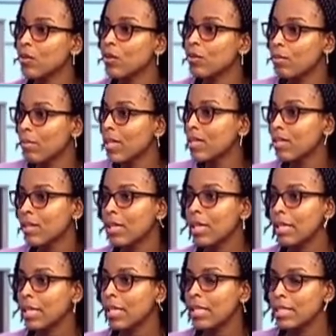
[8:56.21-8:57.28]
So
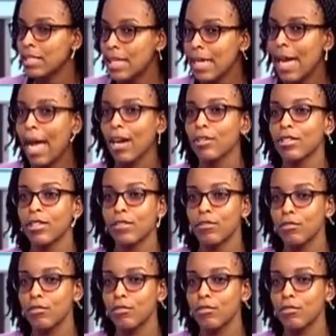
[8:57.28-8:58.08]
basically take action.